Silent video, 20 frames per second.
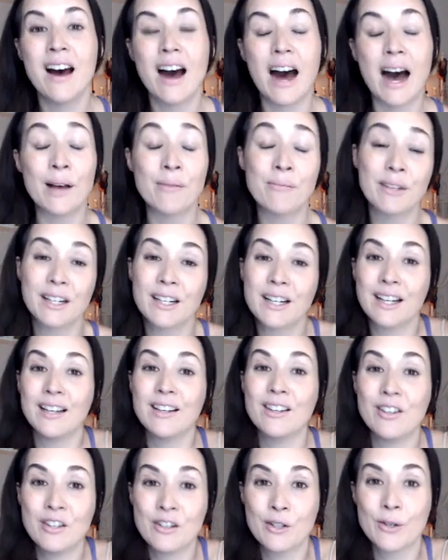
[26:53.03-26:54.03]
I'm going to
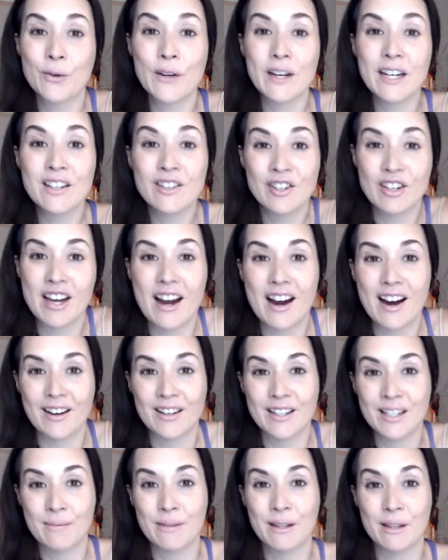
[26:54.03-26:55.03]
screen share
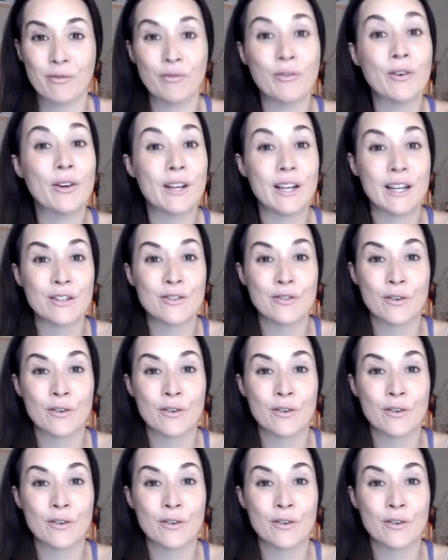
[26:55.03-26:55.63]
some of the footage